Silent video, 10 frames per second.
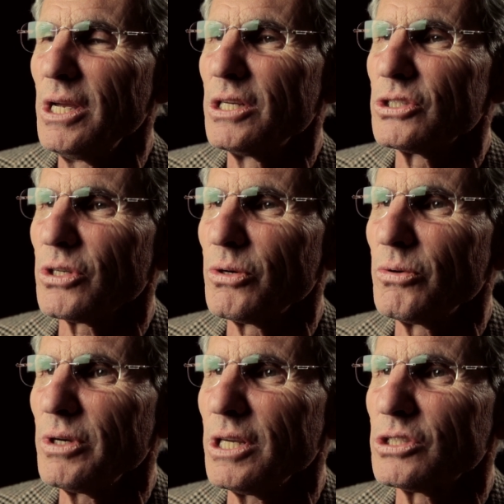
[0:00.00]

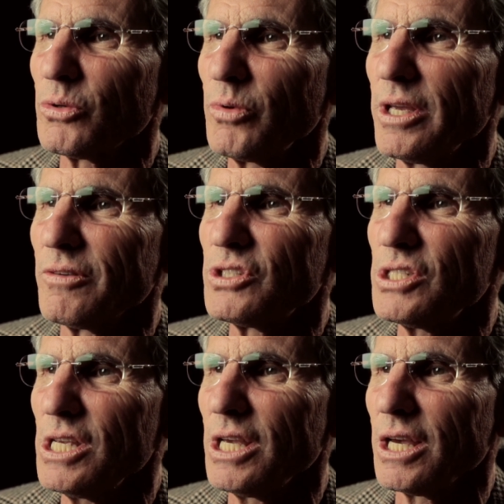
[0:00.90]
So it's a way of
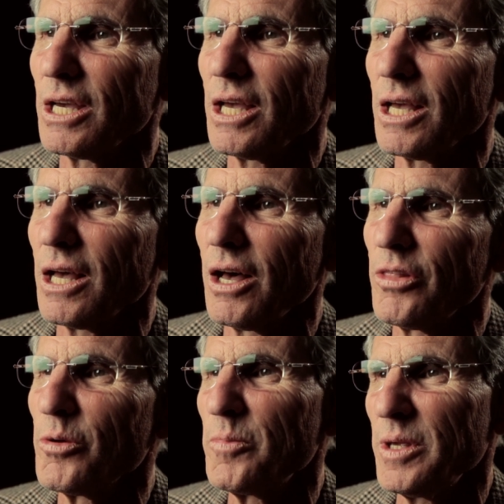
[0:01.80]
seeing
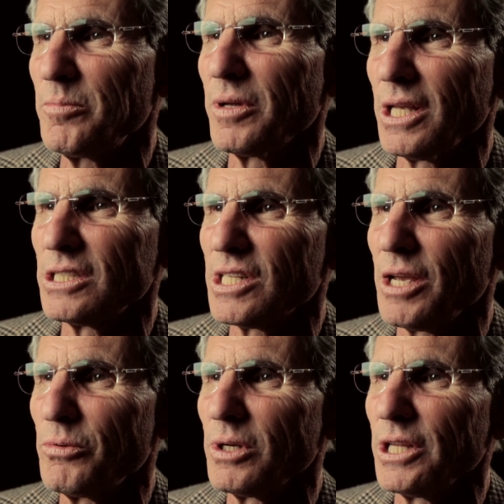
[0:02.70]
other people as they
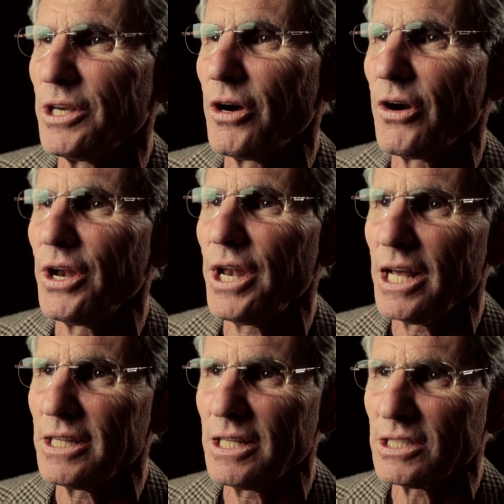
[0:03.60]
really are and
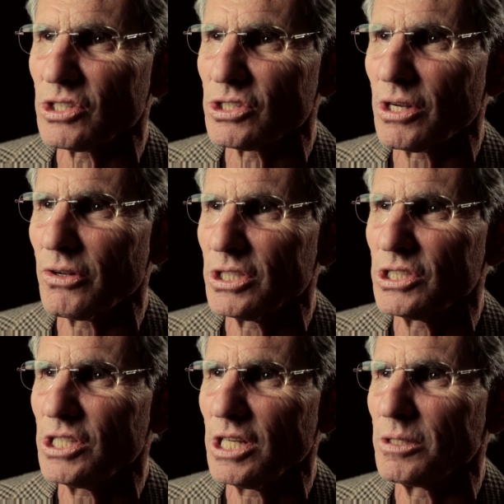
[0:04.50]
not necessarily
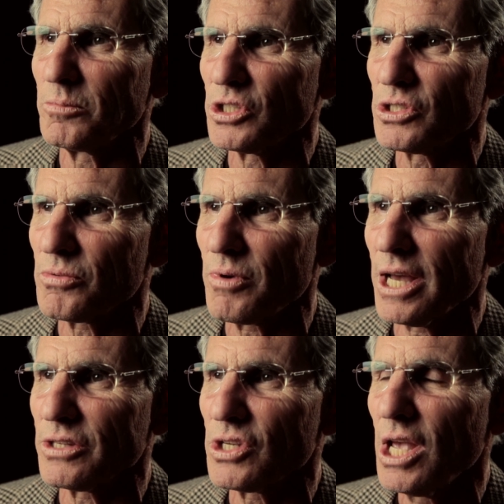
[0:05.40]
seeing them as
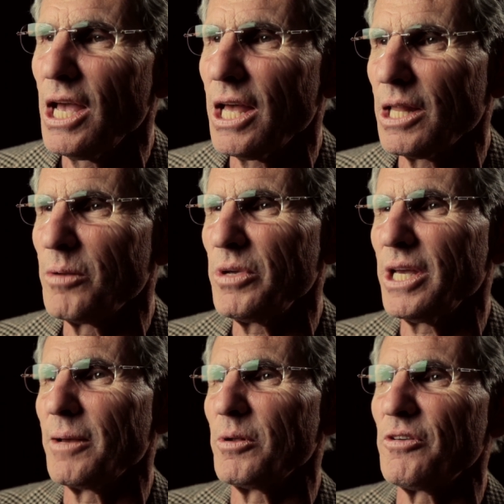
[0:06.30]
threats, and then being
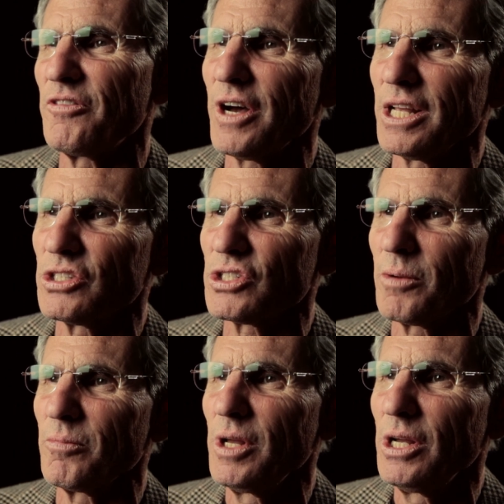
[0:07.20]
able to find
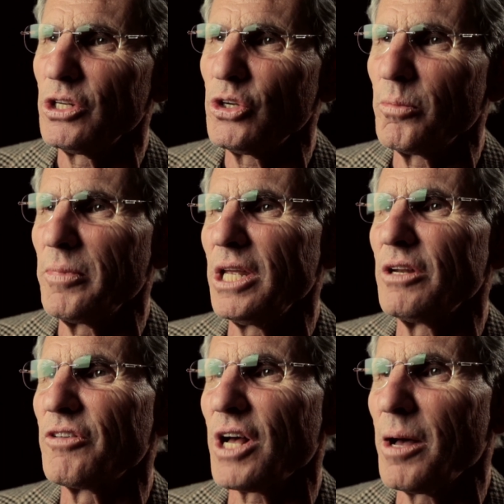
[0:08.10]
some domain
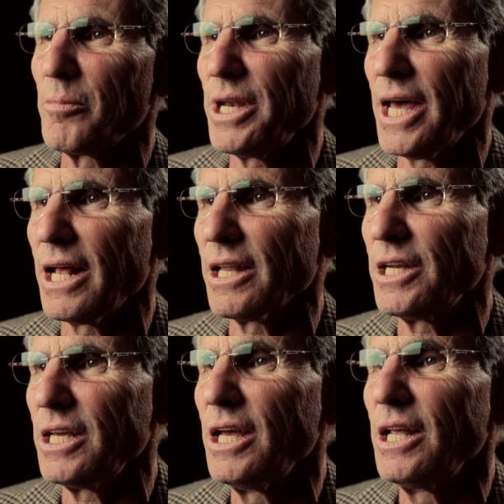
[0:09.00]
of
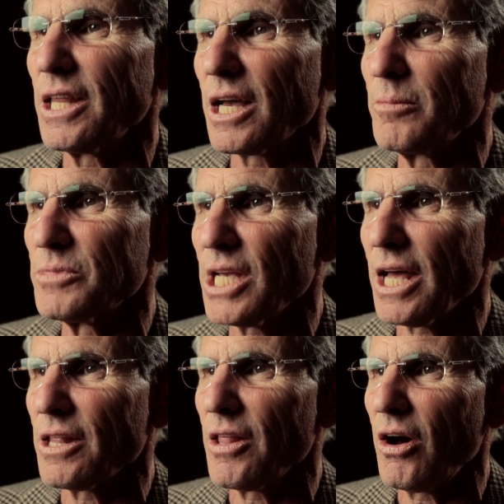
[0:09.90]
commonality that comes out
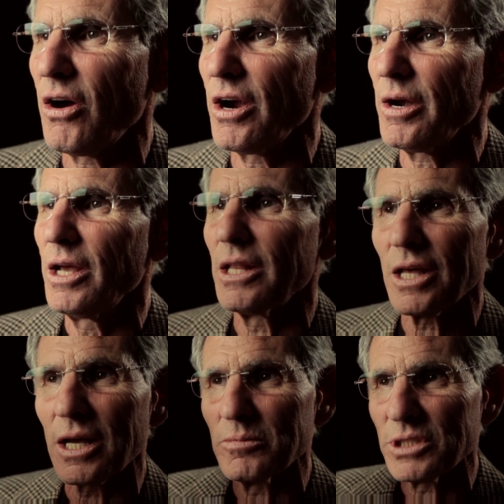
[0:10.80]
of the heart, that
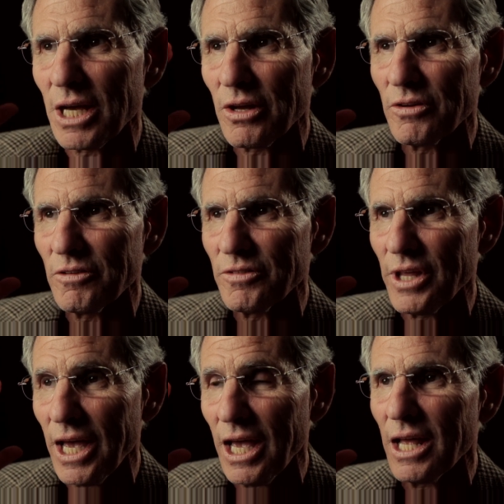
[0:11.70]
comes out of the
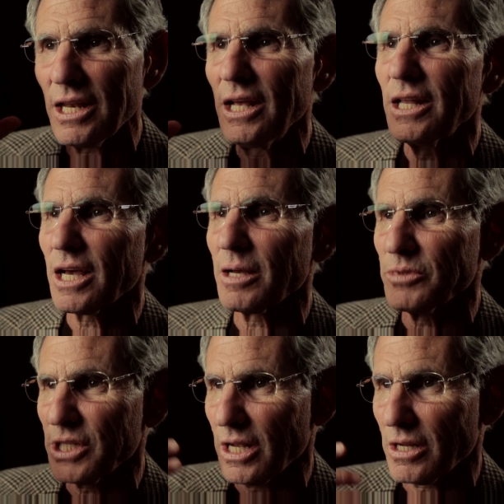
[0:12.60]
head, that
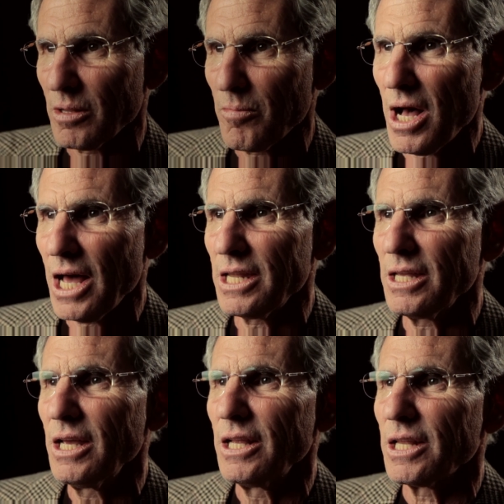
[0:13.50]
comes out of the body,
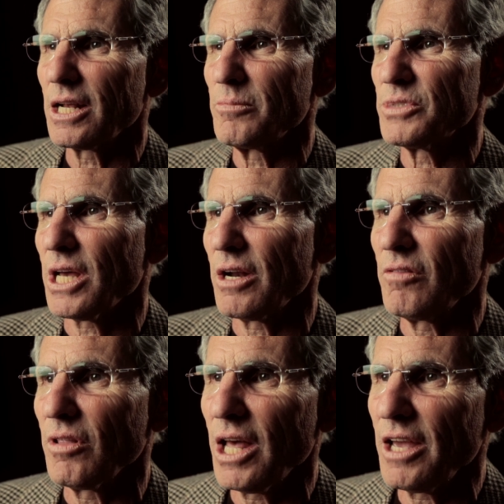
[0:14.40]
that comes out of
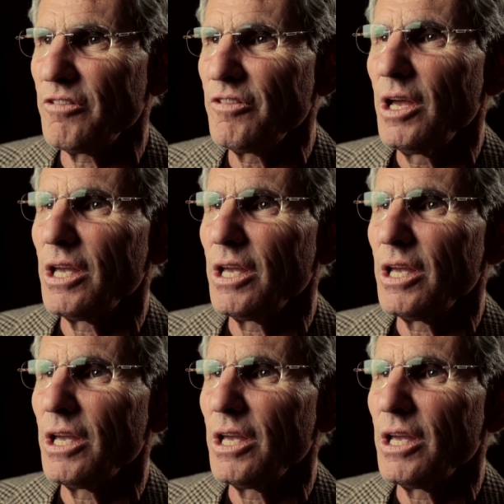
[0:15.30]
life,